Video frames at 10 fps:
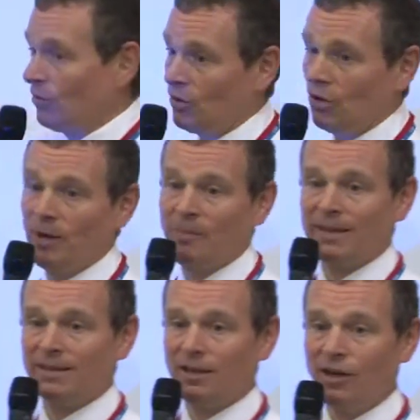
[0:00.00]
will do your
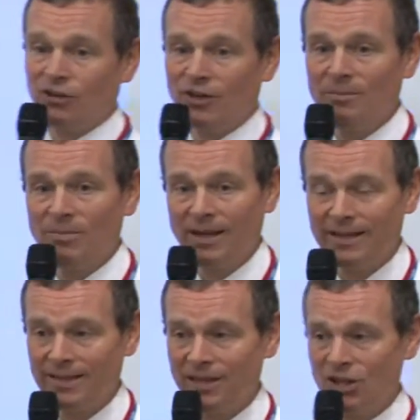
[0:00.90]
hepatic artery
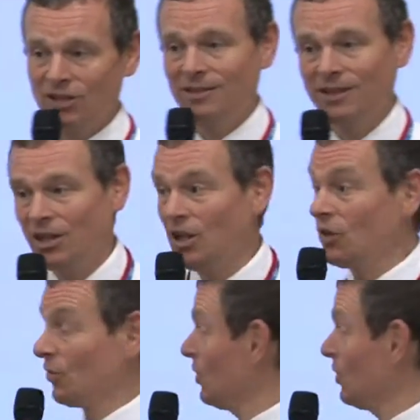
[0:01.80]
embolization, your